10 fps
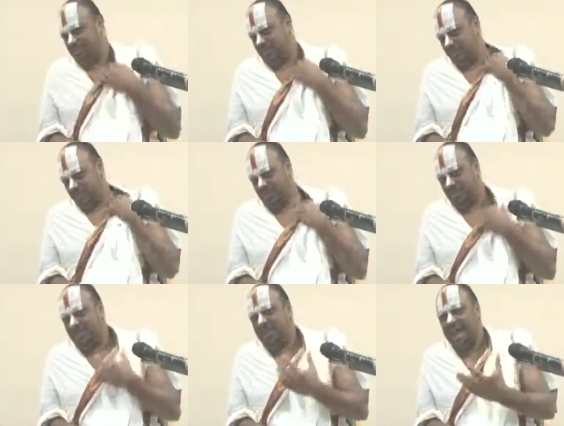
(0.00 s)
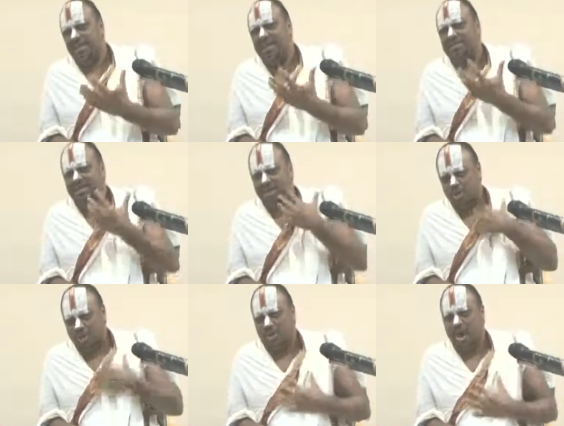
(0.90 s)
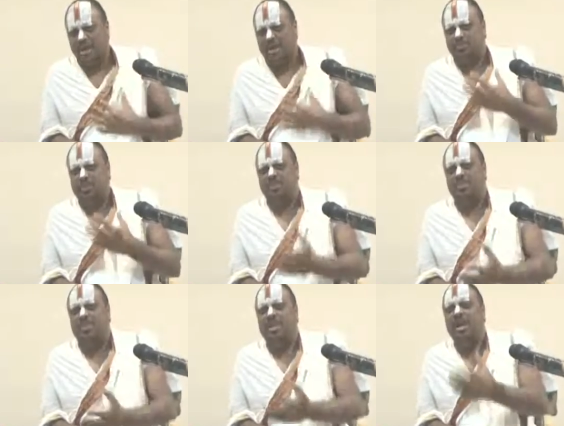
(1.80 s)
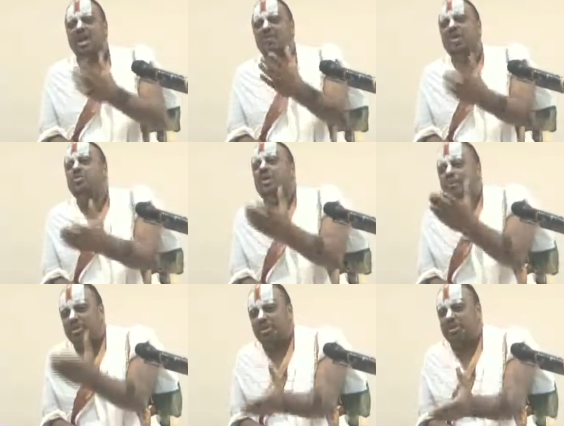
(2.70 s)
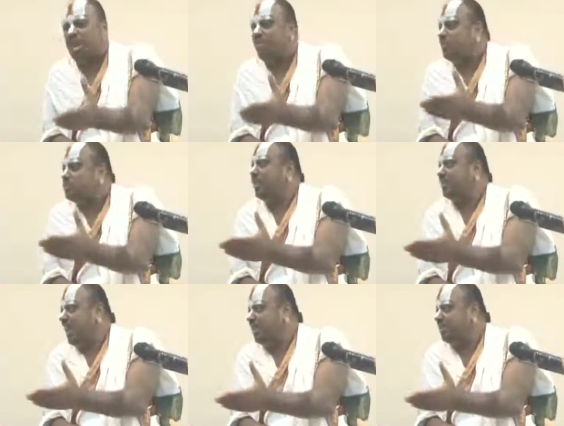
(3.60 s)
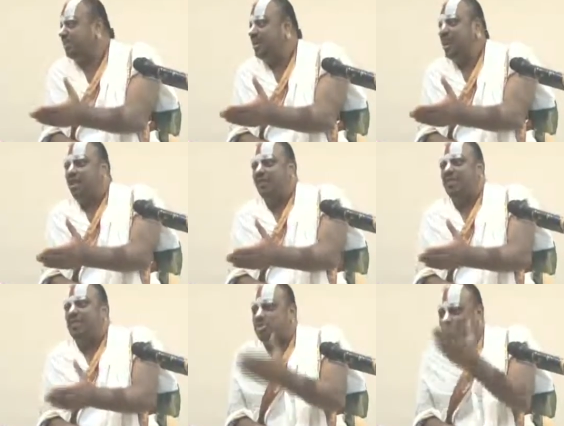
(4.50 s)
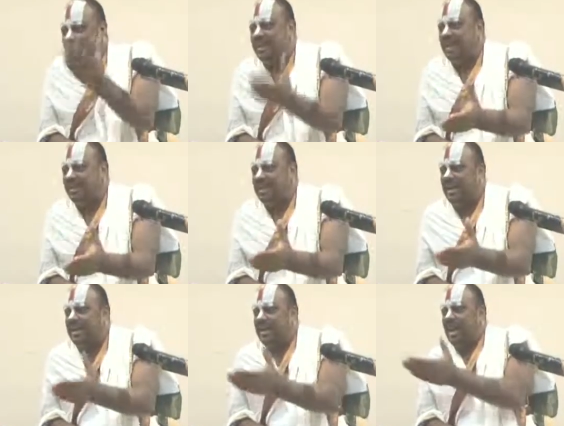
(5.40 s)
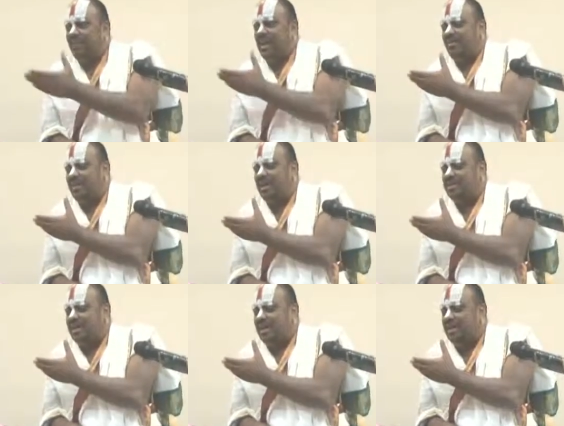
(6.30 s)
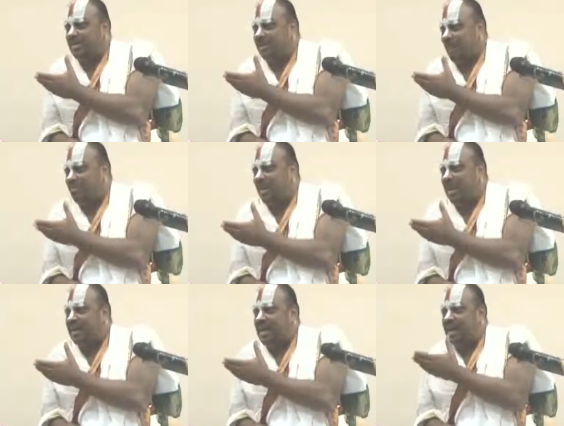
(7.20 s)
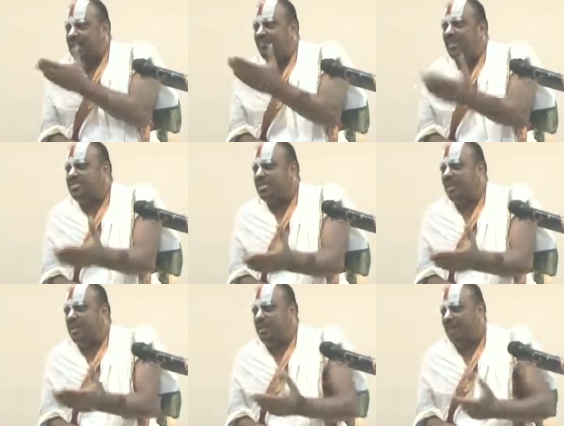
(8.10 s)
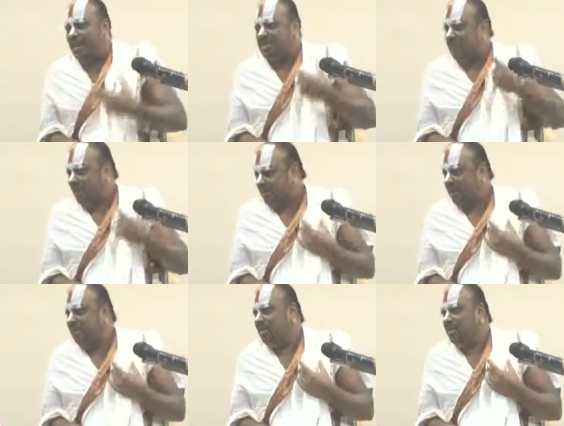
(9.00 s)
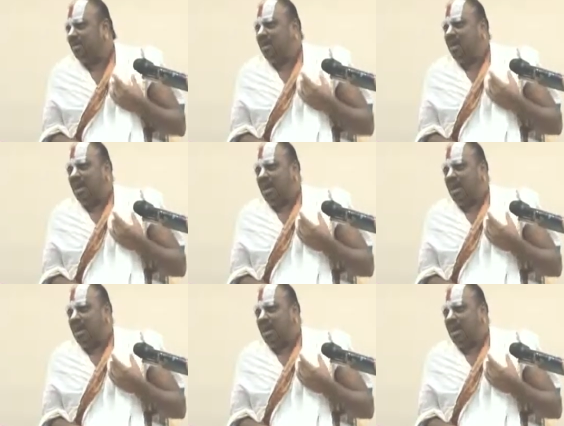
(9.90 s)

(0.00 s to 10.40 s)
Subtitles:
things that happens in the human body is possible by virtual projection or virtual reality. By virtual reality, we have demonstrated a software in which a pacemaker,